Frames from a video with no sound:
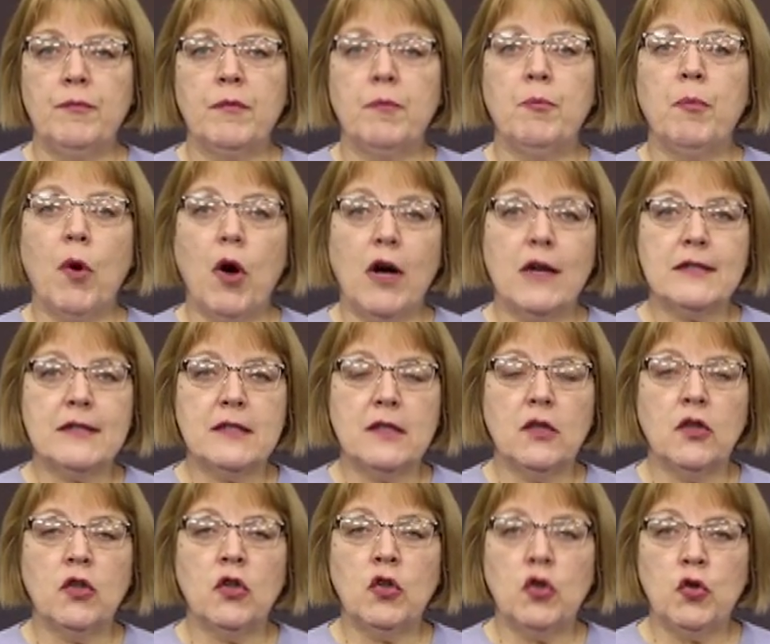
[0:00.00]

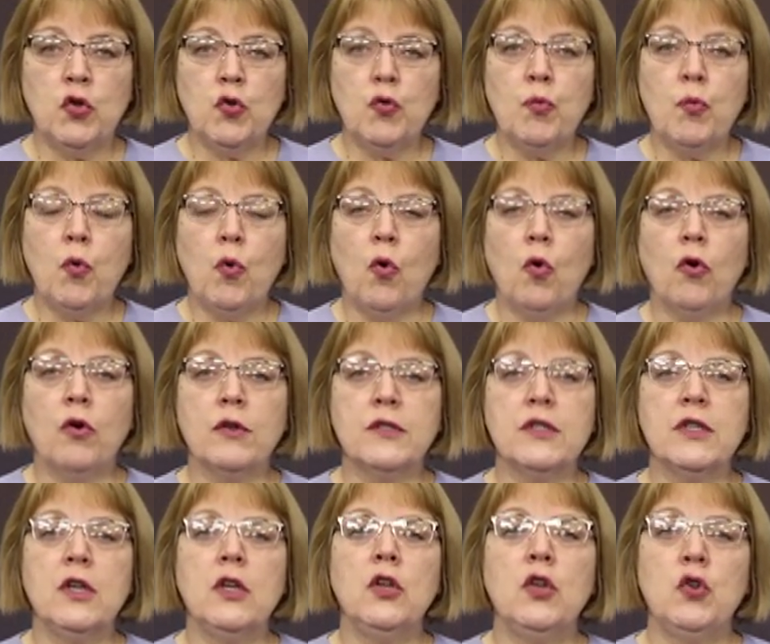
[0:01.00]
Boston, Newport,
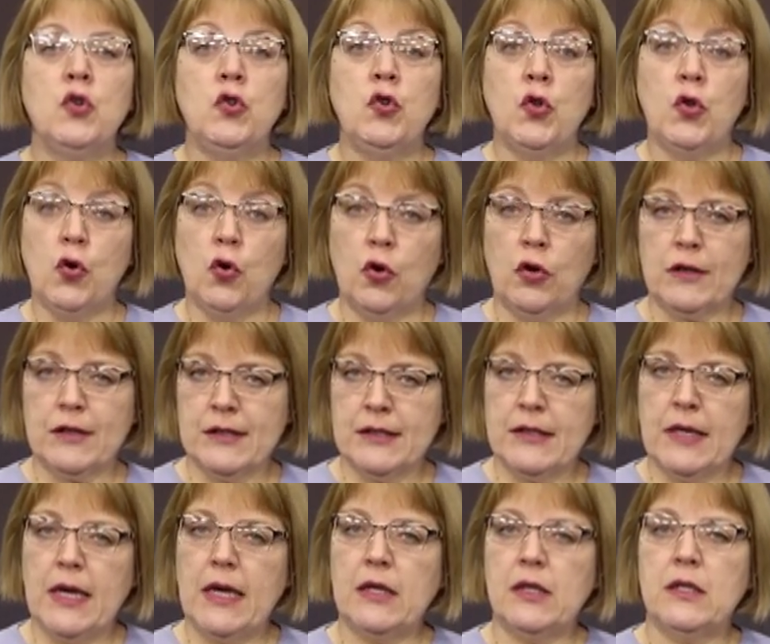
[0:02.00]
New York
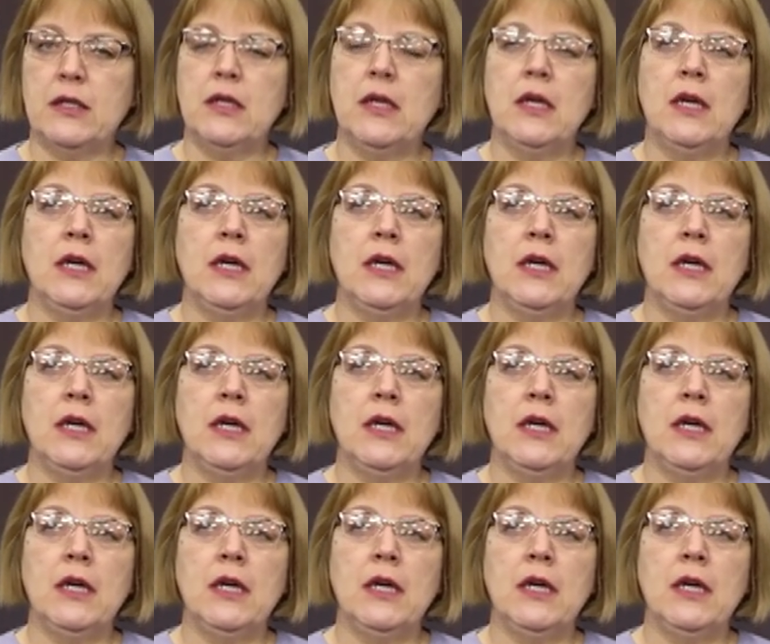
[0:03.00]
State.